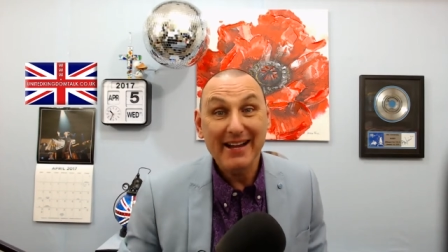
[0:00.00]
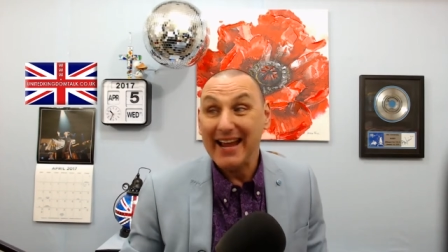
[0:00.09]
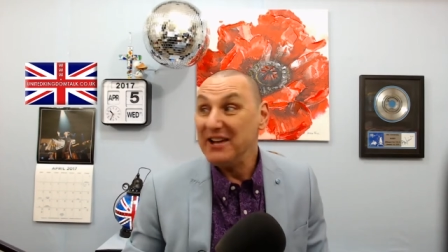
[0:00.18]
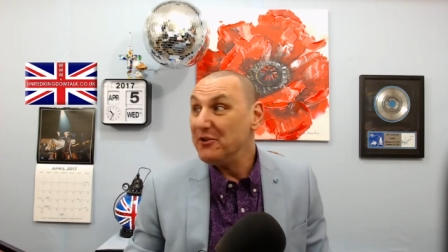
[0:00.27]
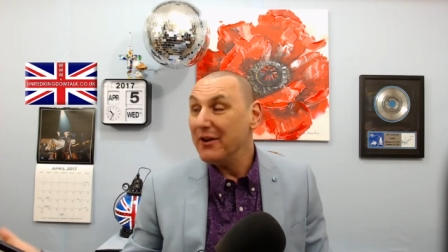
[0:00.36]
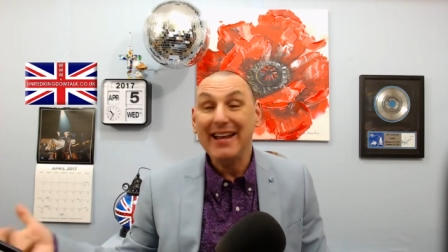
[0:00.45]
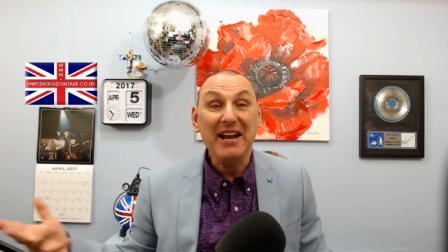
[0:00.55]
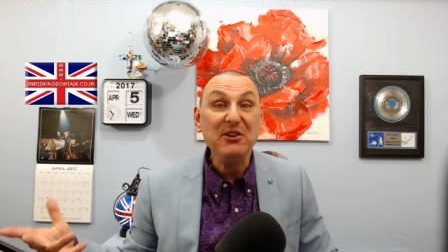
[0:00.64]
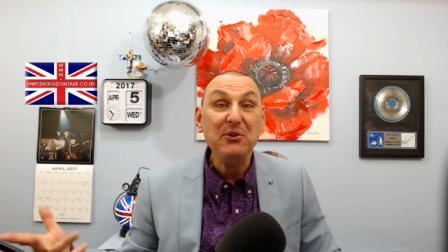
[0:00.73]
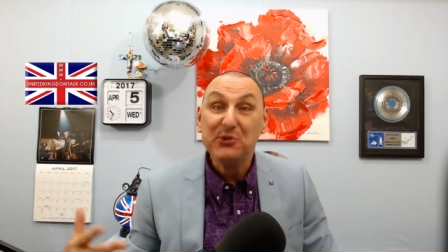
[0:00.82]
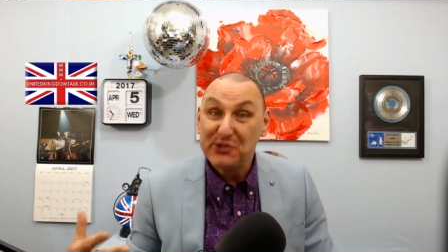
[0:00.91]
can you can
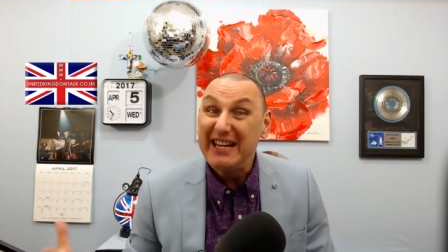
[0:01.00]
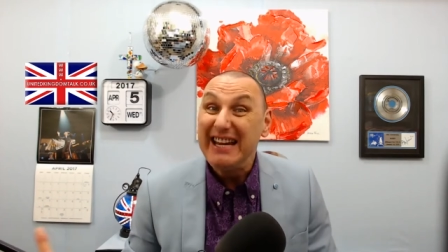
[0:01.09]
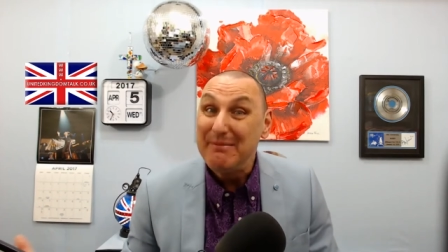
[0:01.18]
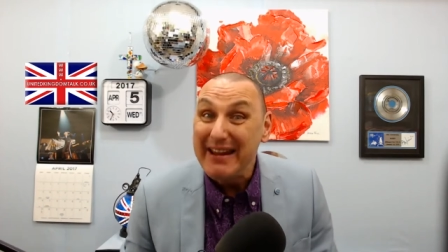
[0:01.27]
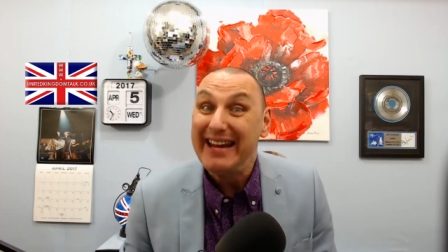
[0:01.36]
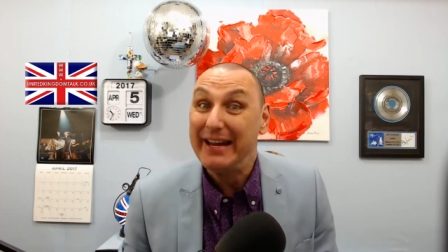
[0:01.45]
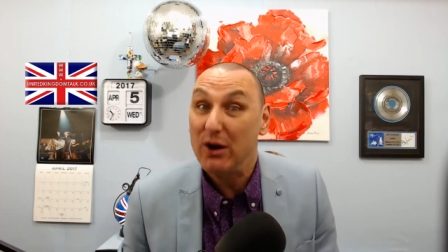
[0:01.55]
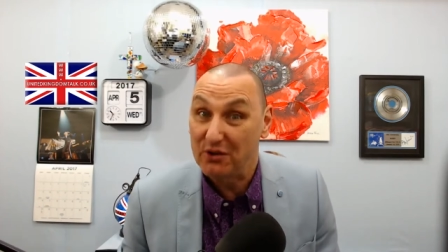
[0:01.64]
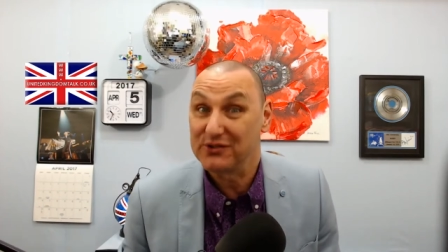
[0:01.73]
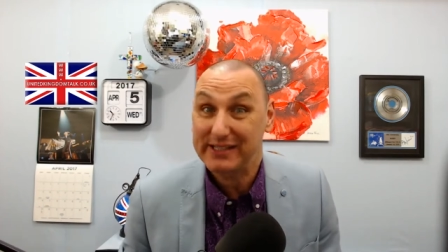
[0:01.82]
you see me on